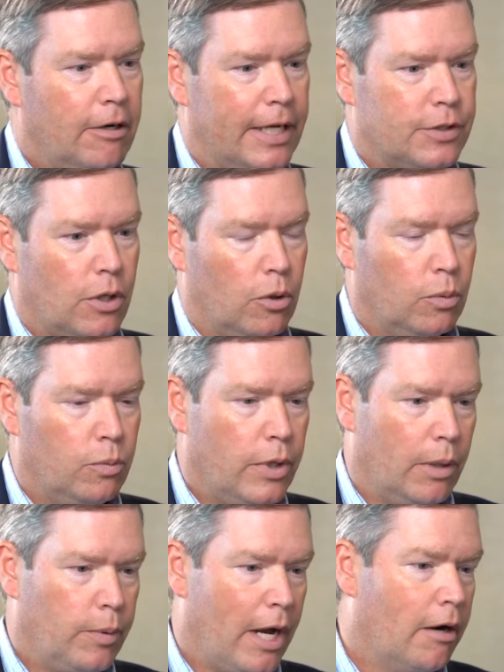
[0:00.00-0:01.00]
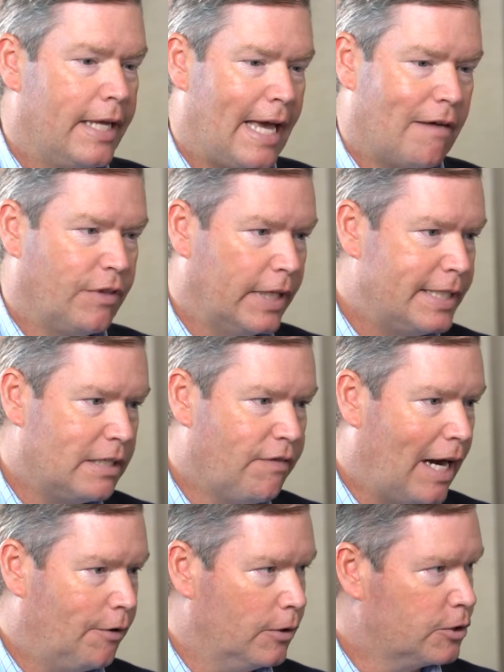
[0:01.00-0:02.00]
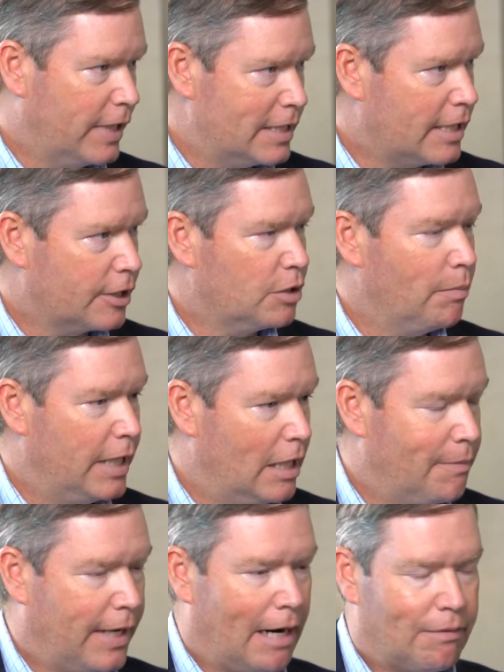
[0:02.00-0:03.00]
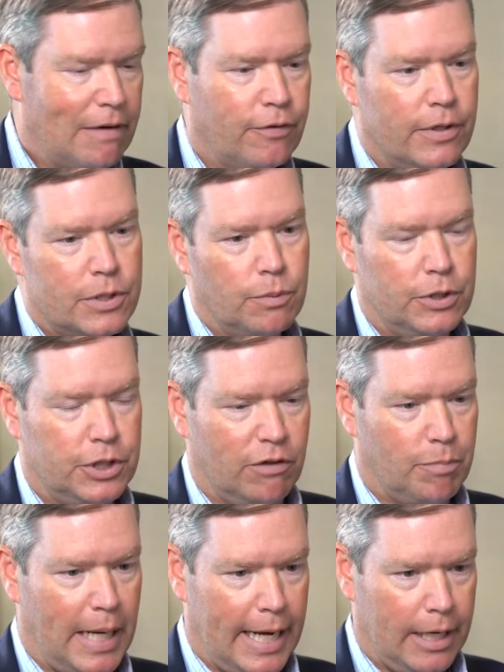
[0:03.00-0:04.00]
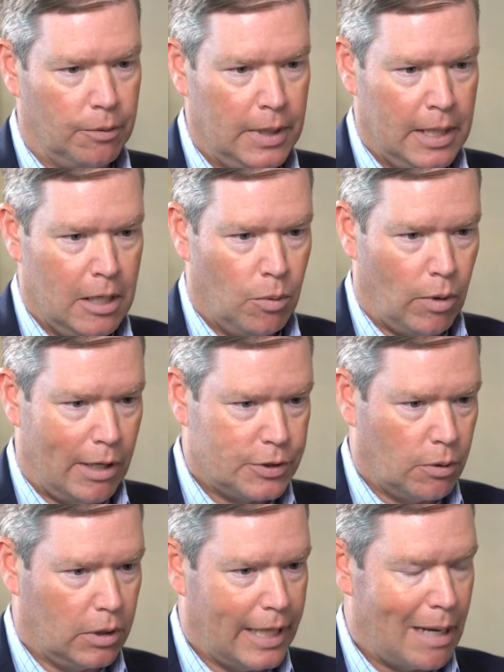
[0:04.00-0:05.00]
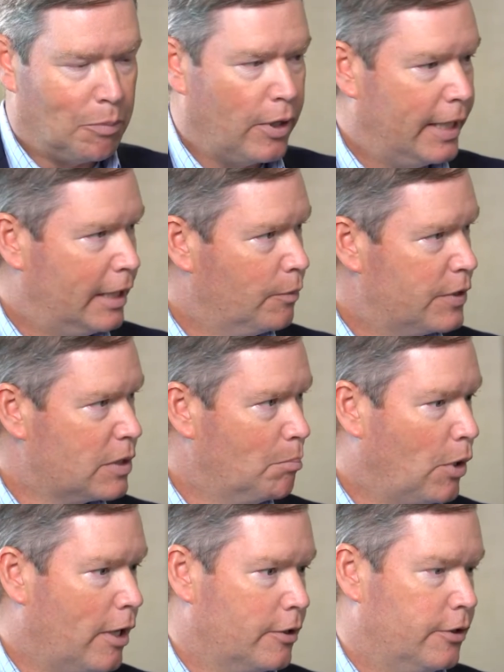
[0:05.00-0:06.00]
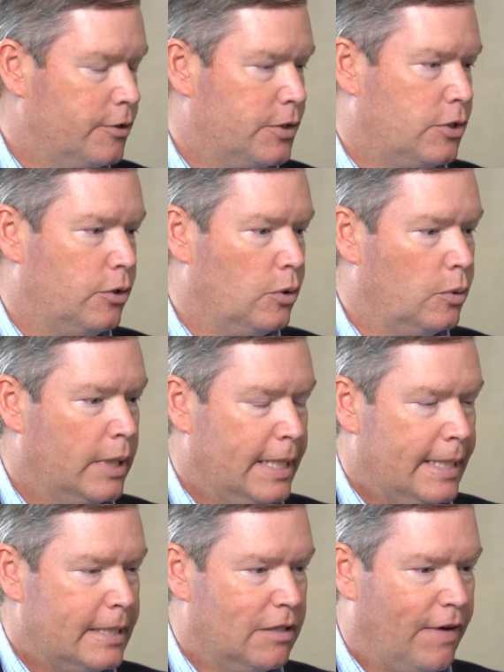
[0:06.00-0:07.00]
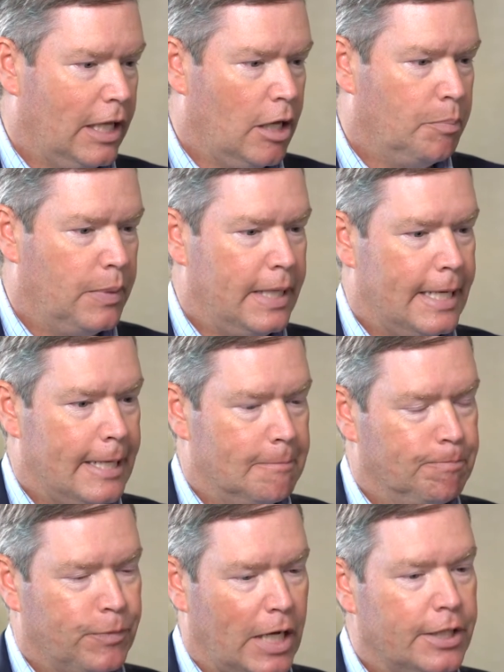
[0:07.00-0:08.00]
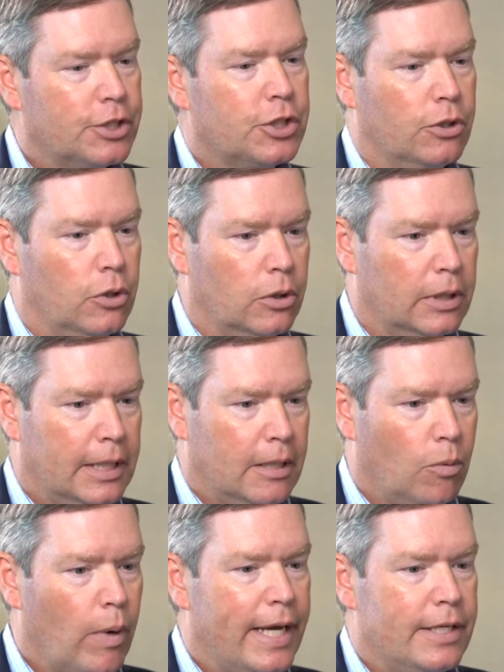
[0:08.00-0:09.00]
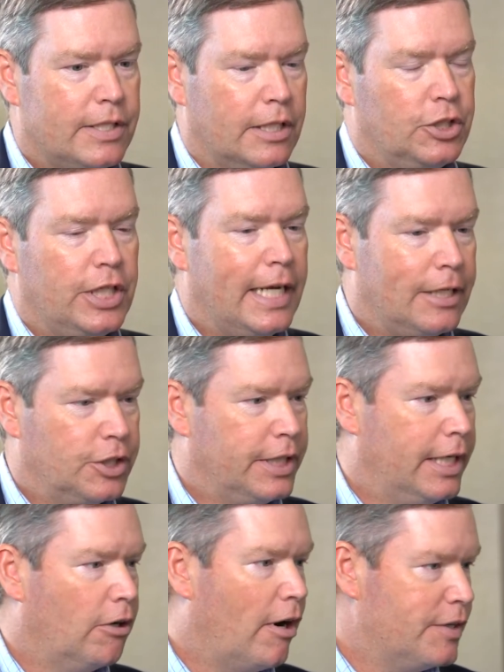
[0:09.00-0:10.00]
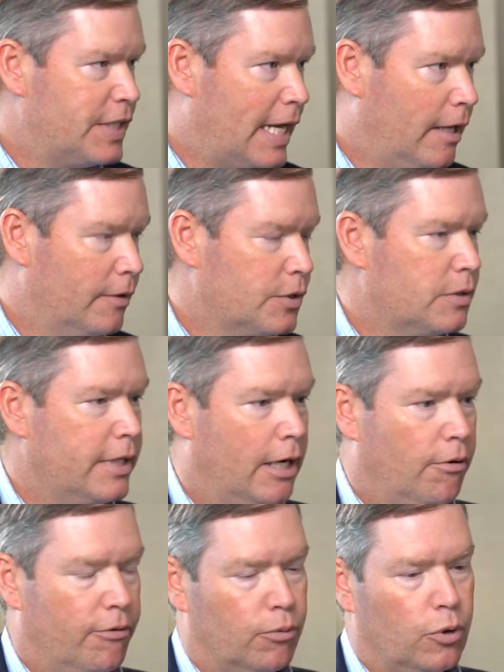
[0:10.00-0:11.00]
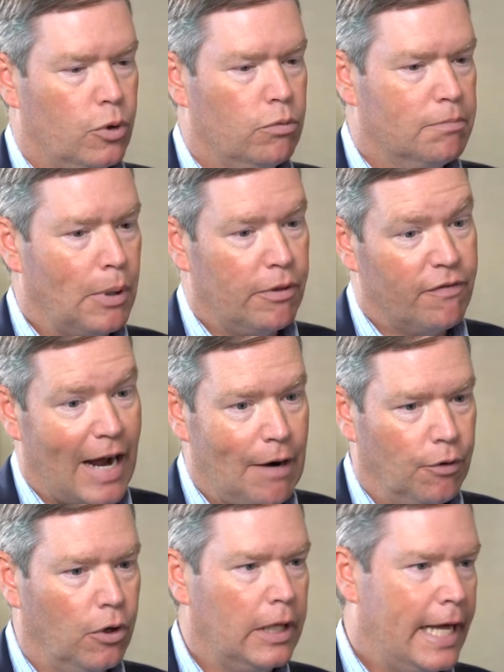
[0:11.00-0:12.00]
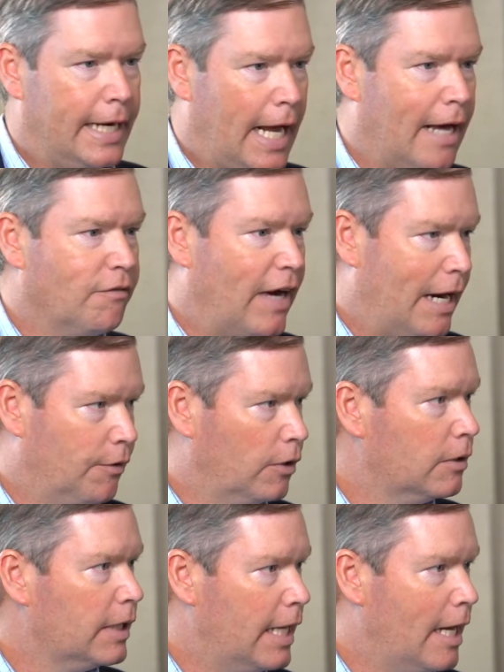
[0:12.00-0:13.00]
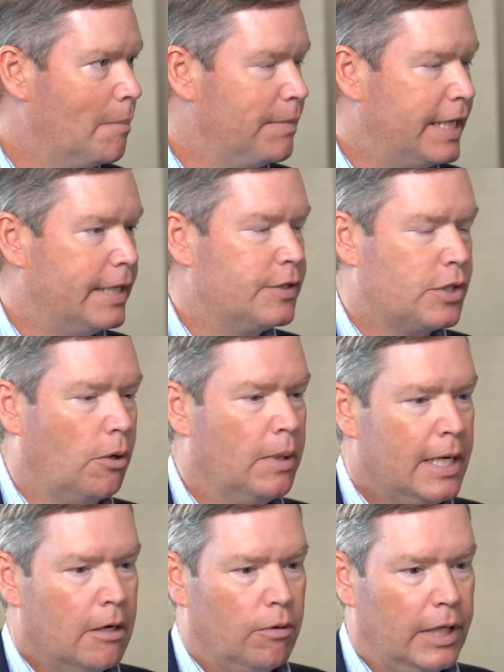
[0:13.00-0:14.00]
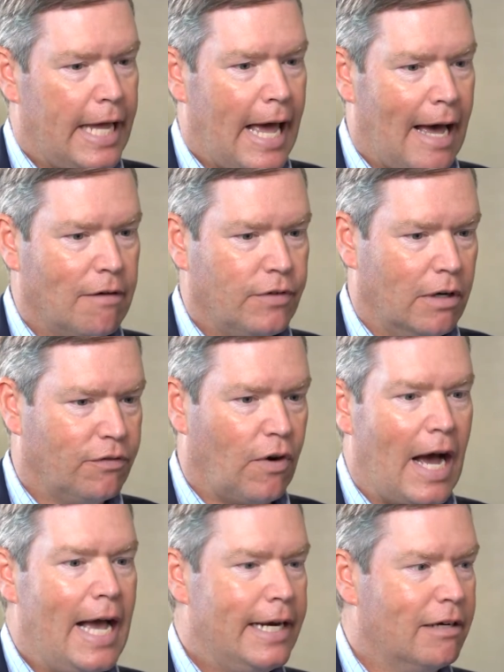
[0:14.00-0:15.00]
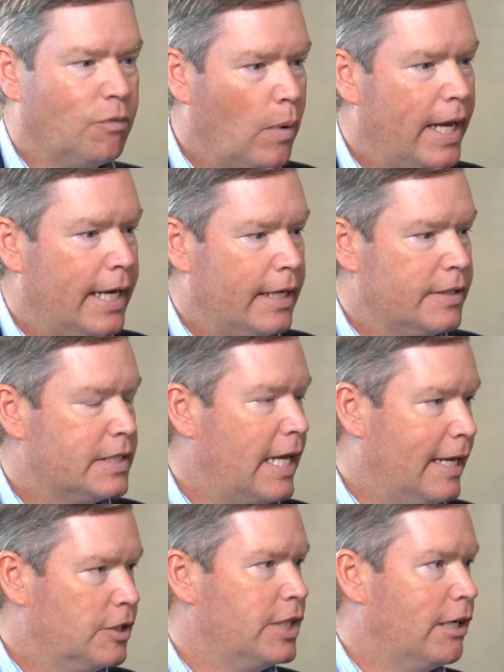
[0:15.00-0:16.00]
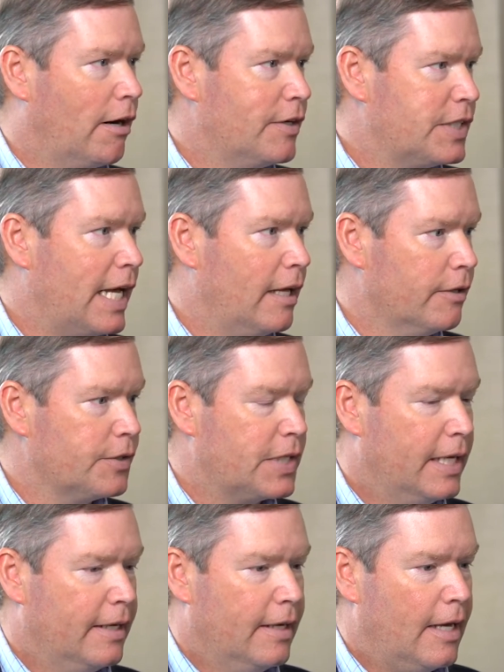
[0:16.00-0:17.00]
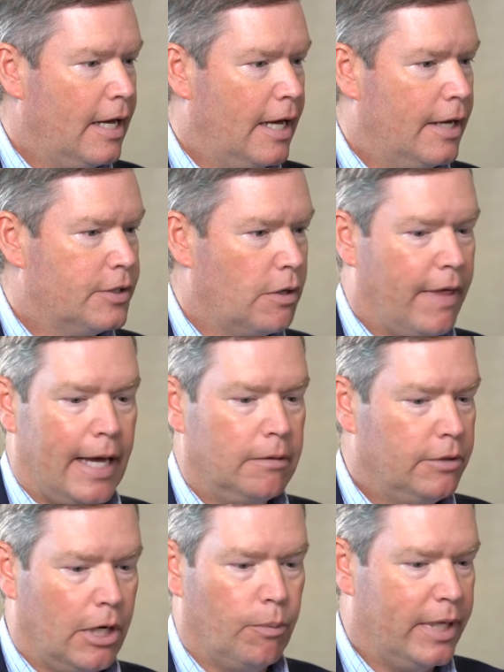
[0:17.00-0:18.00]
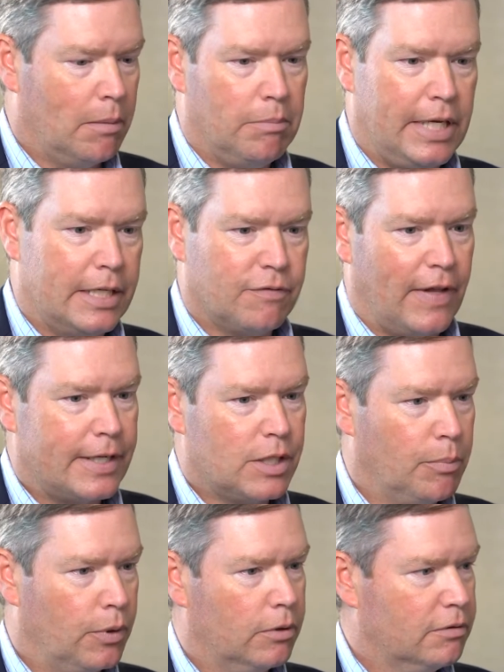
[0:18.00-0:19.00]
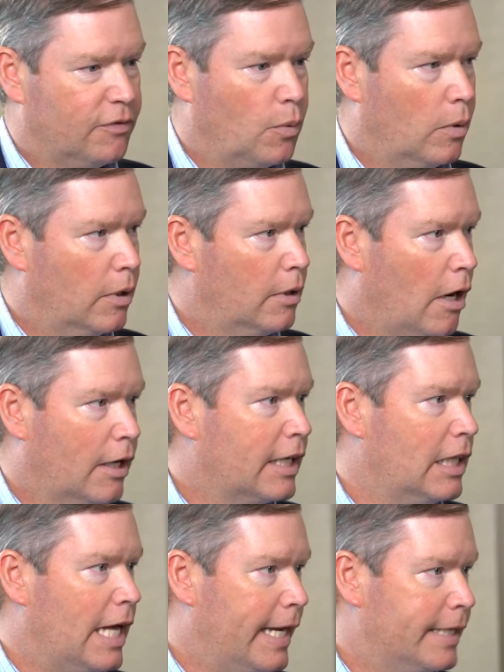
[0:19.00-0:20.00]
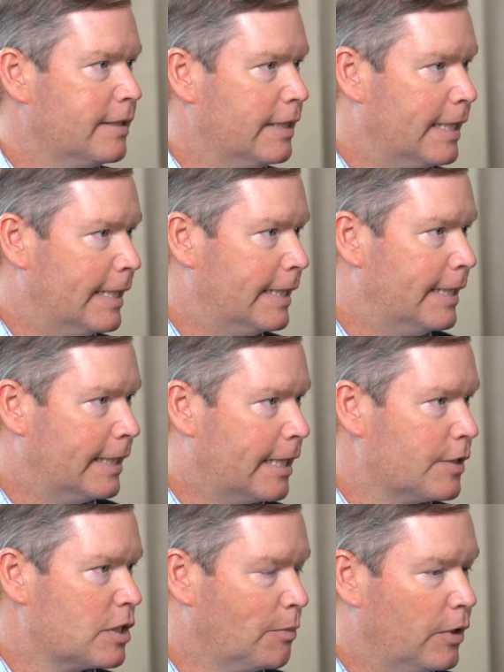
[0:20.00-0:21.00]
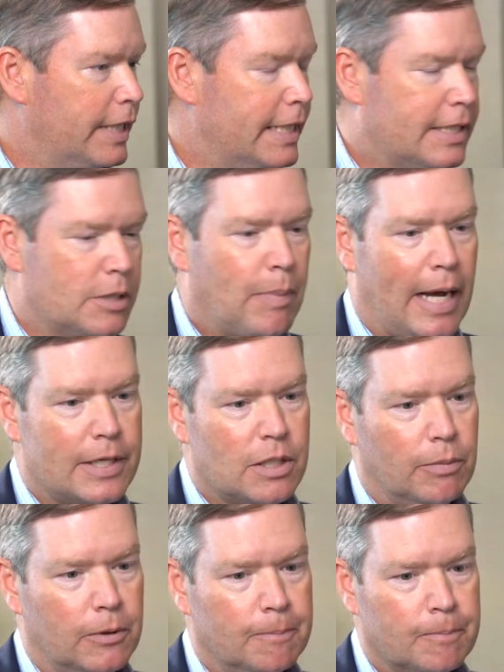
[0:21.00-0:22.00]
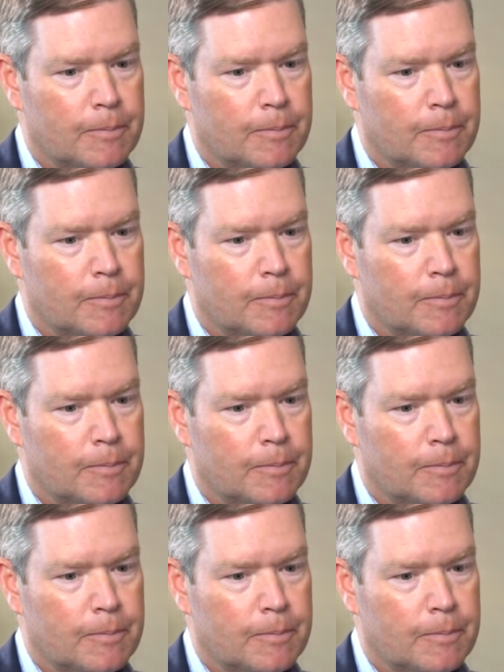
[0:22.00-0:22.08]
Right. So we already have the lentiviral transduction medium that I referenced with ShiftBio. We're also collaborating with some partners to develop additional ways to gene engineer our cells, through both viral and non-viral means. So really have a variety of ways to engineer our cells so that we can be as flexible for our client and customer needs as possible.